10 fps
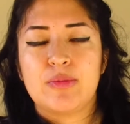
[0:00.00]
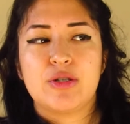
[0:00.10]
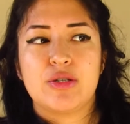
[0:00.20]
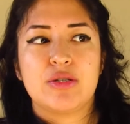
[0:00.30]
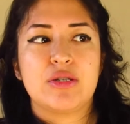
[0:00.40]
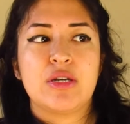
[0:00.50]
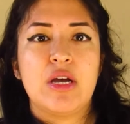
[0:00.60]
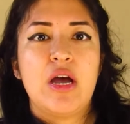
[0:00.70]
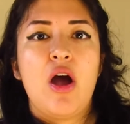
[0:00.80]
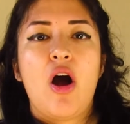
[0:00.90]
just
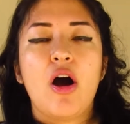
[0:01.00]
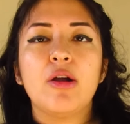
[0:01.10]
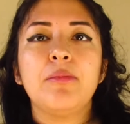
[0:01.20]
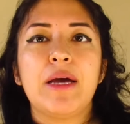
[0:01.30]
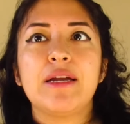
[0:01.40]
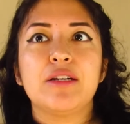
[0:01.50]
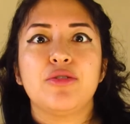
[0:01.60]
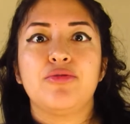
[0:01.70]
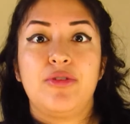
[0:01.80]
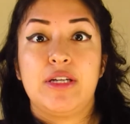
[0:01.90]
automatic
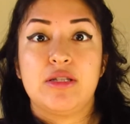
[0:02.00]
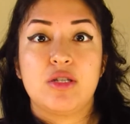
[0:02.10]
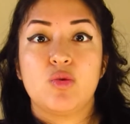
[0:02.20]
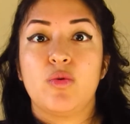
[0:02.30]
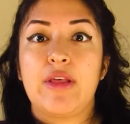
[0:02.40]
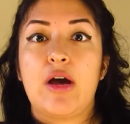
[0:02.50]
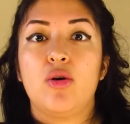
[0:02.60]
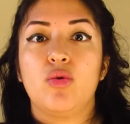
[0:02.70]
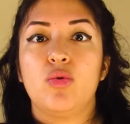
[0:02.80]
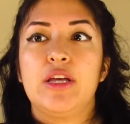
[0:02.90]
defense
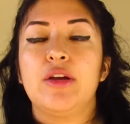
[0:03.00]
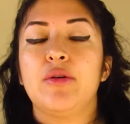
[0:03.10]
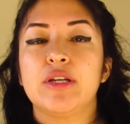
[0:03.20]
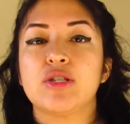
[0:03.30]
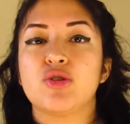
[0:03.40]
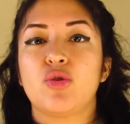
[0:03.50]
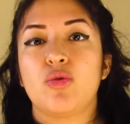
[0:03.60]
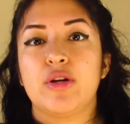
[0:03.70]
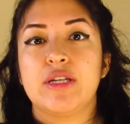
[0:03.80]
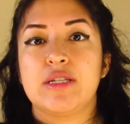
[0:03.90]
without hearing
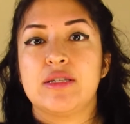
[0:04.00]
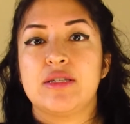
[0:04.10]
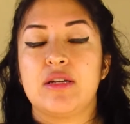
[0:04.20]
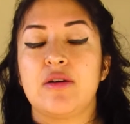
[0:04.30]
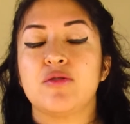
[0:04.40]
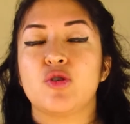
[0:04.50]
stories and stuff.